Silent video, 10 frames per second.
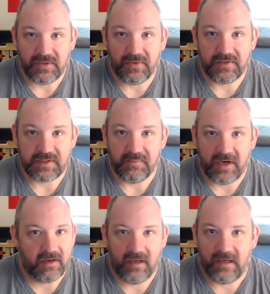going
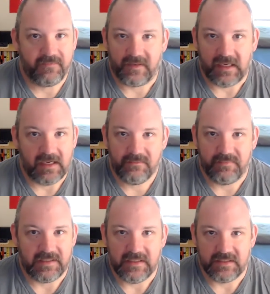somewhere. I forgot
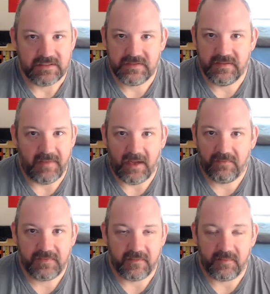because the
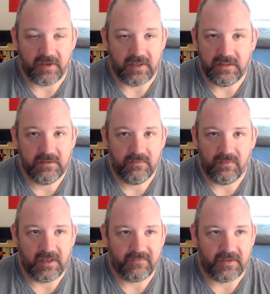mouth and the brain
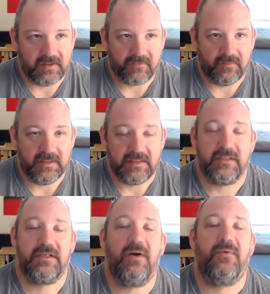went off on different
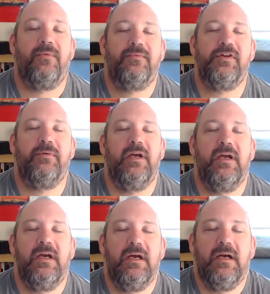places. Oh, so
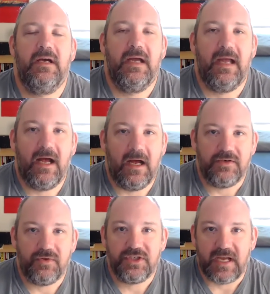
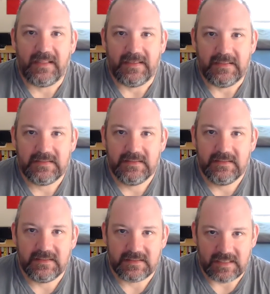George Eliot
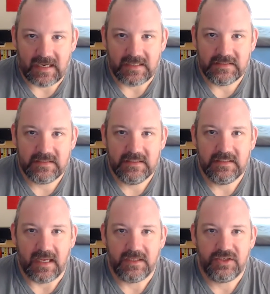decides
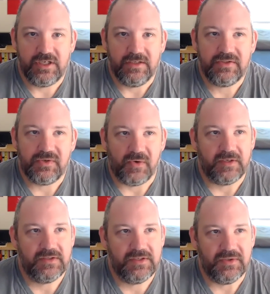that she is
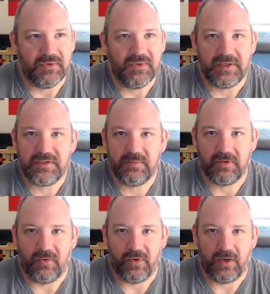going to
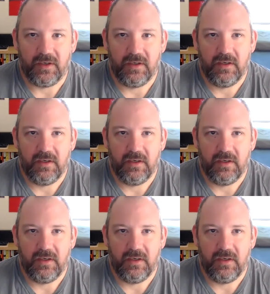explore